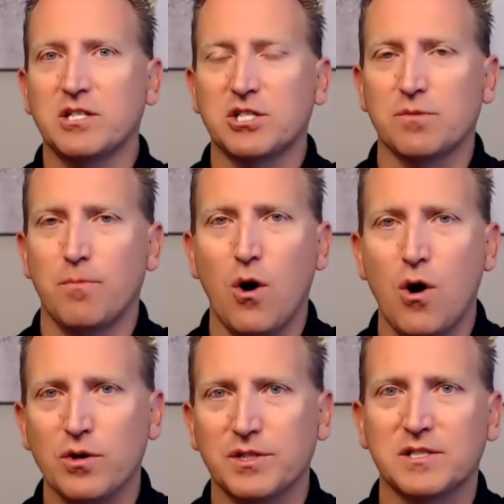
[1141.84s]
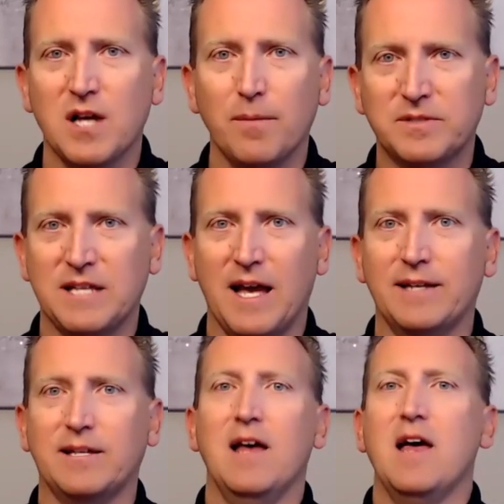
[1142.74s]
a small
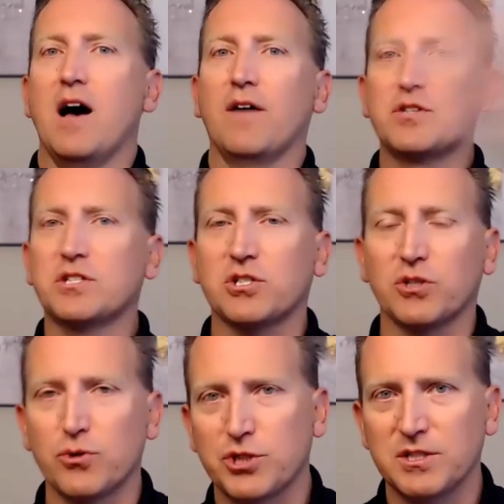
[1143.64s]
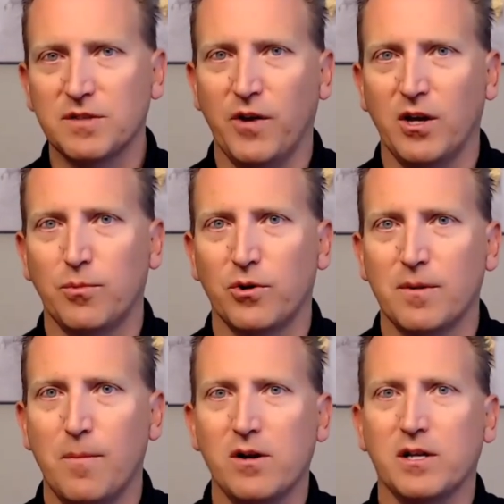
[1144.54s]
subset of the solutions available in
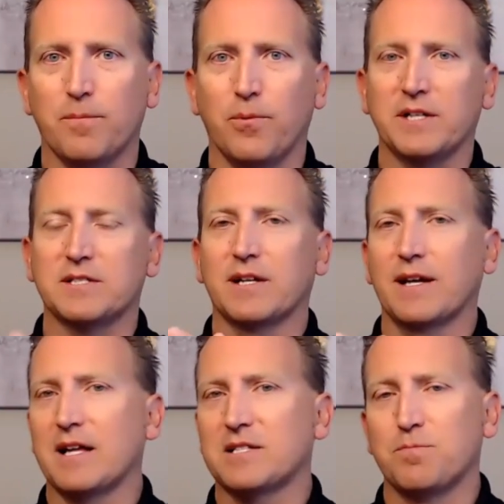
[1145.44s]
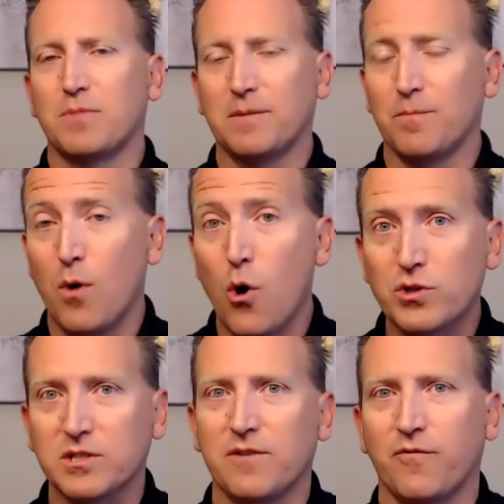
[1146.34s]
the marketplace. And again, that's
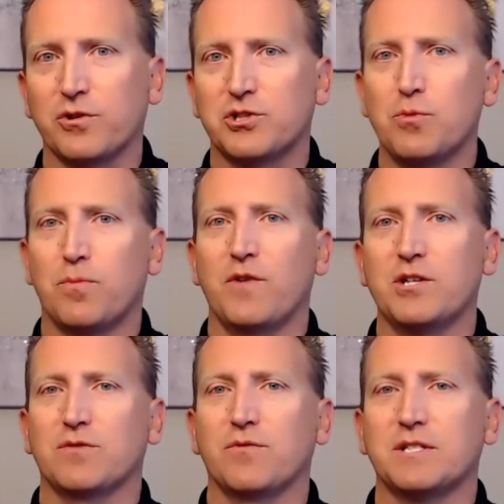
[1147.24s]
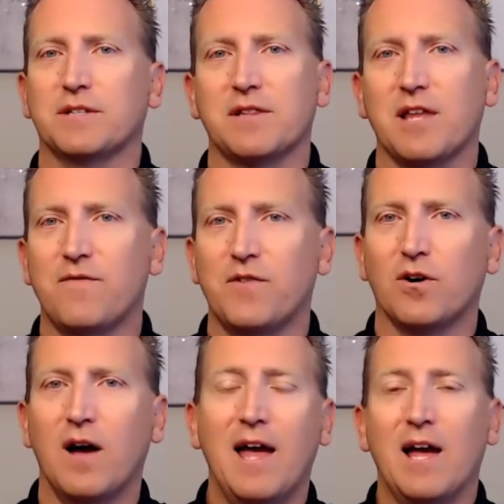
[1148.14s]
mostly for a supervision reason, that they
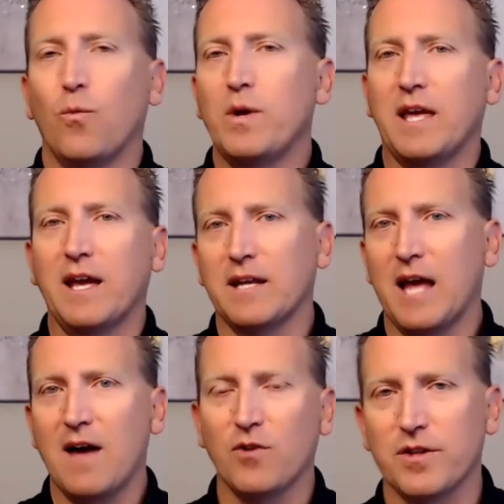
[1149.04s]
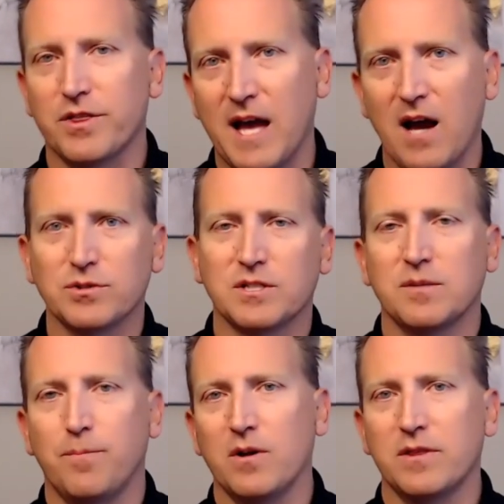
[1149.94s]
feel we can't have our
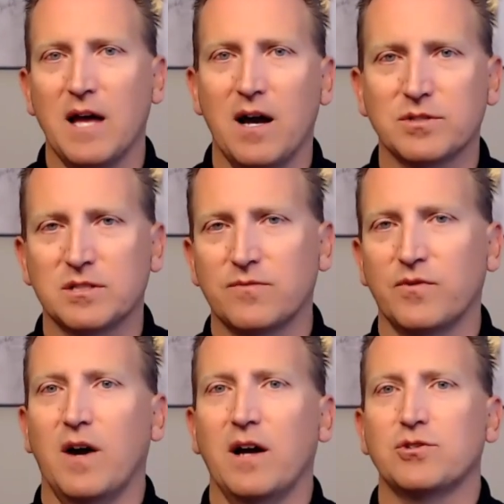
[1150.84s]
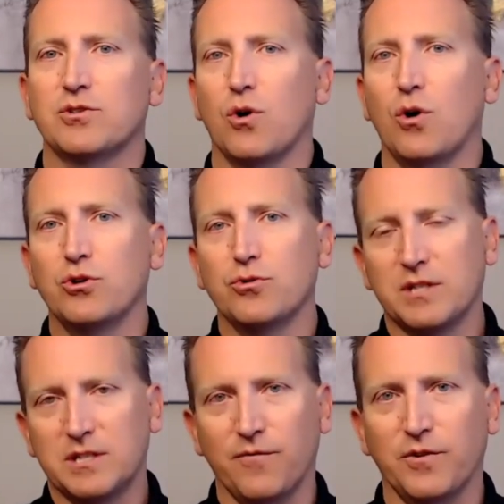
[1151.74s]
thousands upon thousands of advisors all
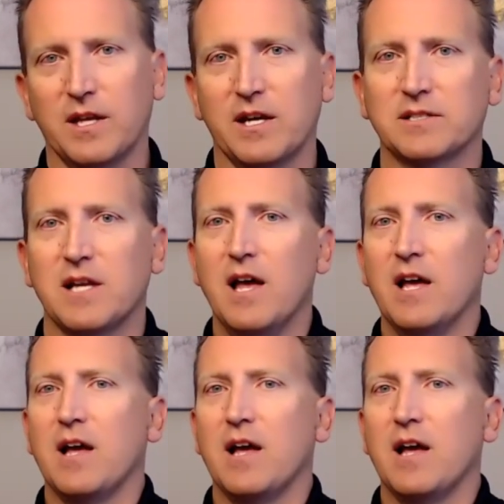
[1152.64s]
using different things.